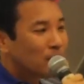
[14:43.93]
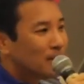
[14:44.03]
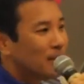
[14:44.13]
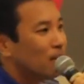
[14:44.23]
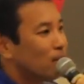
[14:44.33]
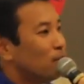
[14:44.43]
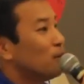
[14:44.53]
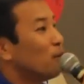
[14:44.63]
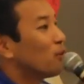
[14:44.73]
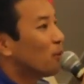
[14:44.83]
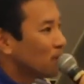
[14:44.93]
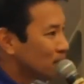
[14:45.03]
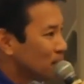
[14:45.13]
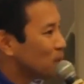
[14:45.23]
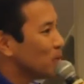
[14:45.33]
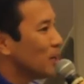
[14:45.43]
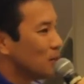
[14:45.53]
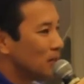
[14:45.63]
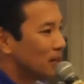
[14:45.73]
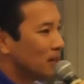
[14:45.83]
trying to get a feel for what the
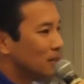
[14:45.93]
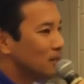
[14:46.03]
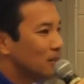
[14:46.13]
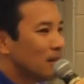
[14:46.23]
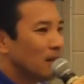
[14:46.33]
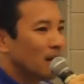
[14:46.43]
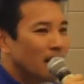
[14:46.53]
situation is.